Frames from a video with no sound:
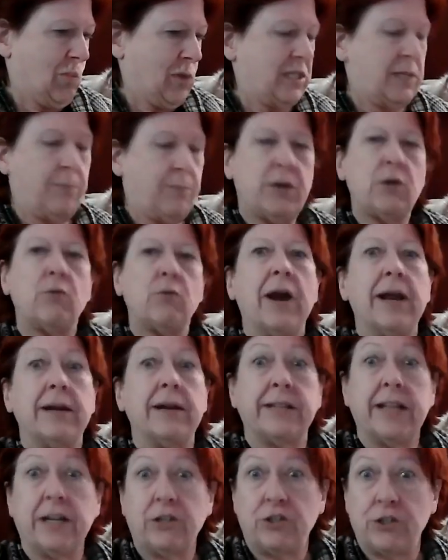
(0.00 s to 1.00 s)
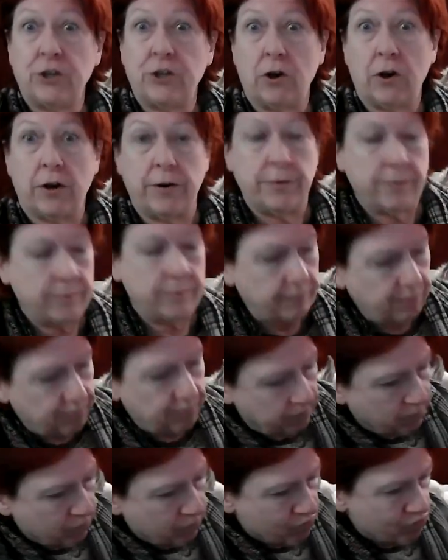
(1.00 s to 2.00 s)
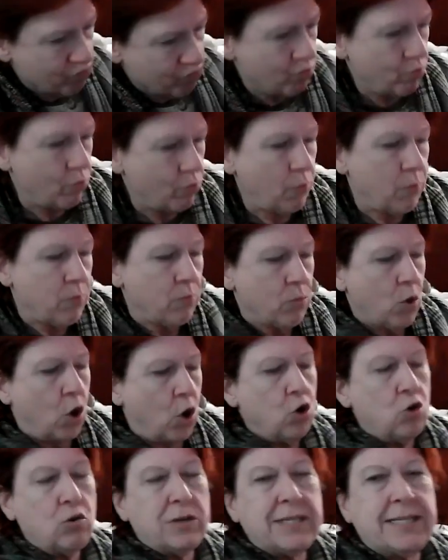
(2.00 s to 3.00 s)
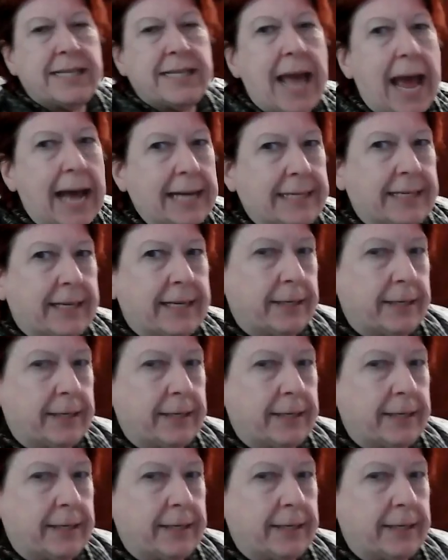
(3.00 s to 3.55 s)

Spin Right. That's yarn. Who is that?